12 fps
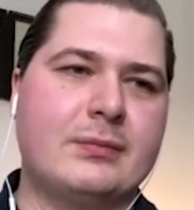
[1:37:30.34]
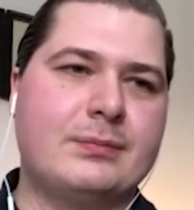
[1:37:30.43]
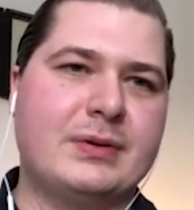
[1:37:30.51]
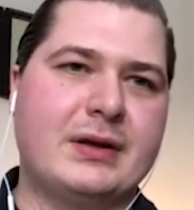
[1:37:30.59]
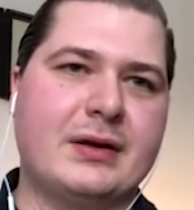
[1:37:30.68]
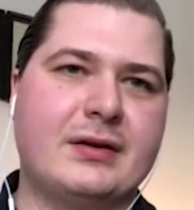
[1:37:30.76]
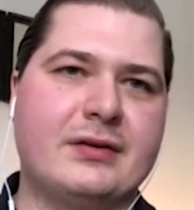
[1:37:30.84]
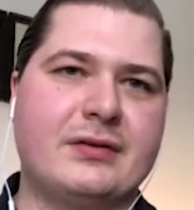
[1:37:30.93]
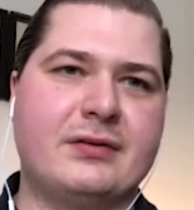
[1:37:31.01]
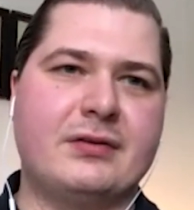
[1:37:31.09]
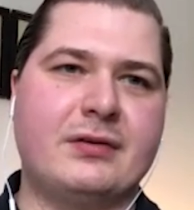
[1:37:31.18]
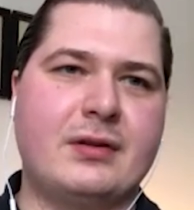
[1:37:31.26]

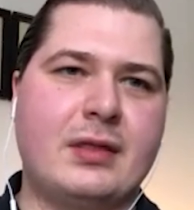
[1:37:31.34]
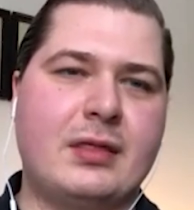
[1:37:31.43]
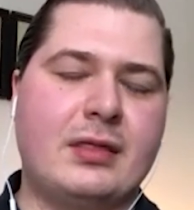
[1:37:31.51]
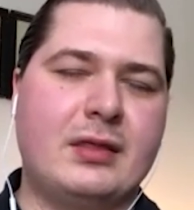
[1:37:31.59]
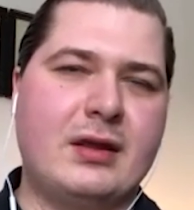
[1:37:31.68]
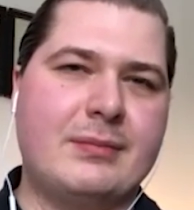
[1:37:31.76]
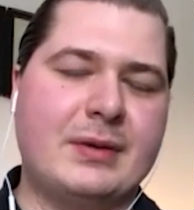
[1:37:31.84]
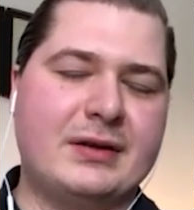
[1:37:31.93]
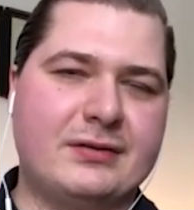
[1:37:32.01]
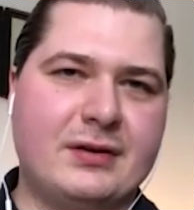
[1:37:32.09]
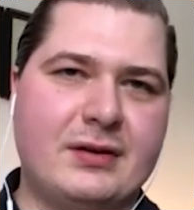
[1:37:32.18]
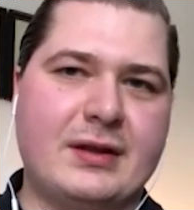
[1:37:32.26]
because they may
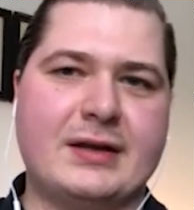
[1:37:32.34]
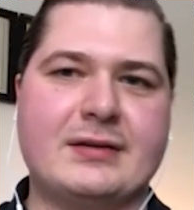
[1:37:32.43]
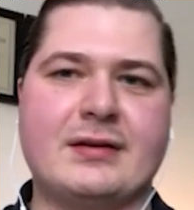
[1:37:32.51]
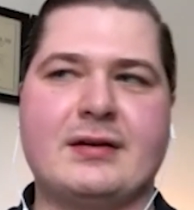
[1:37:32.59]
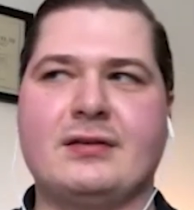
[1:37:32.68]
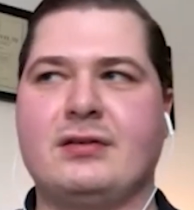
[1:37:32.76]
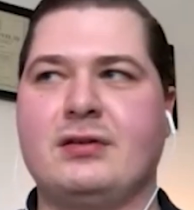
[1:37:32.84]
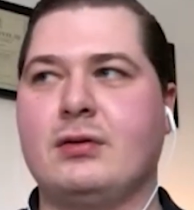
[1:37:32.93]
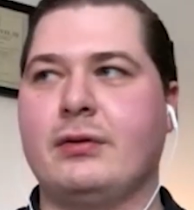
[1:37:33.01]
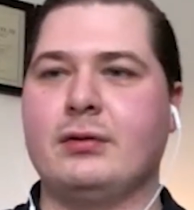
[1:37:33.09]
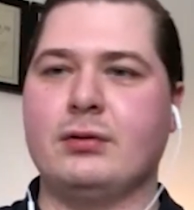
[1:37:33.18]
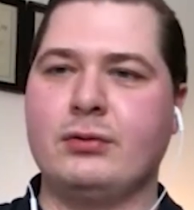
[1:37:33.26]
see that as,
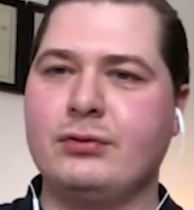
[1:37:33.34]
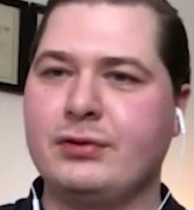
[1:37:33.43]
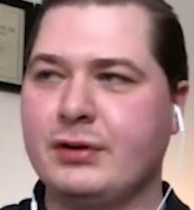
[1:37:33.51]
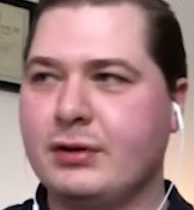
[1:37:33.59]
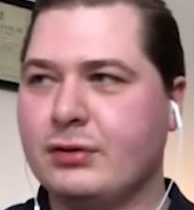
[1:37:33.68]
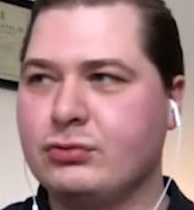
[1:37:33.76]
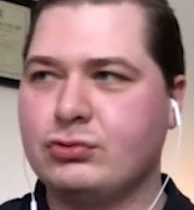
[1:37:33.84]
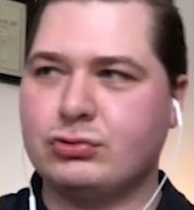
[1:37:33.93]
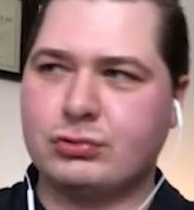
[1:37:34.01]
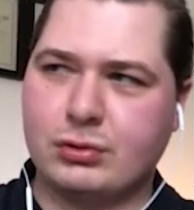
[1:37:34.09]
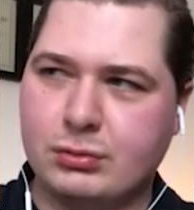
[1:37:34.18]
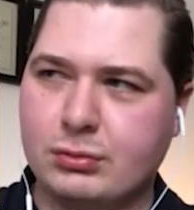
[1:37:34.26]
they're losing
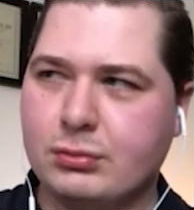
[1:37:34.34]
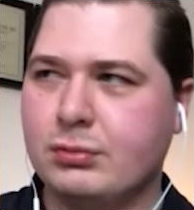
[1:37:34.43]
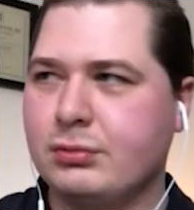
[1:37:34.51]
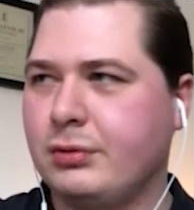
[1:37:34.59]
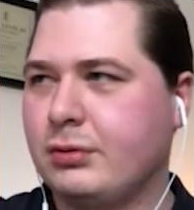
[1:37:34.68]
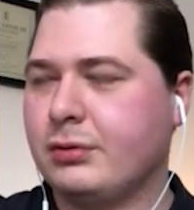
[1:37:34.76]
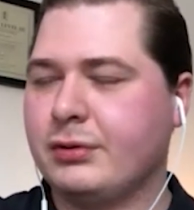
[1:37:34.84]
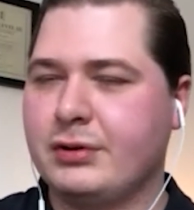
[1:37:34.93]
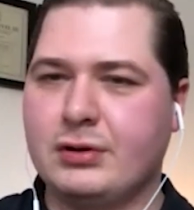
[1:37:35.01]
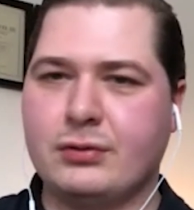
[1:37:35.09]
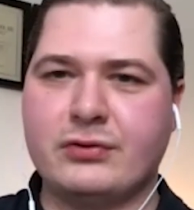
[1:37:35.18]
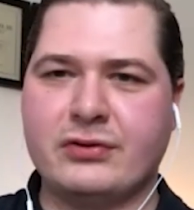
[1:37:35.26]
control, or,
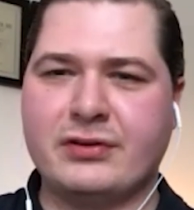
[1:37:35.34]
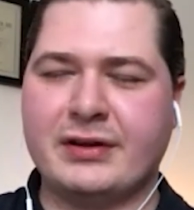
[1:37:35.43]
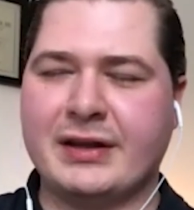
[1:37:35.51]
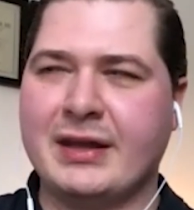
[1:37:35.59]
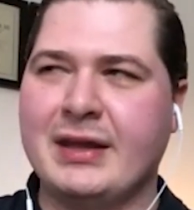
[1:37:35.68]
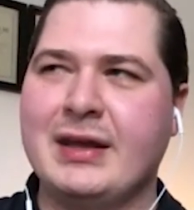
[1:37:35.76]
just like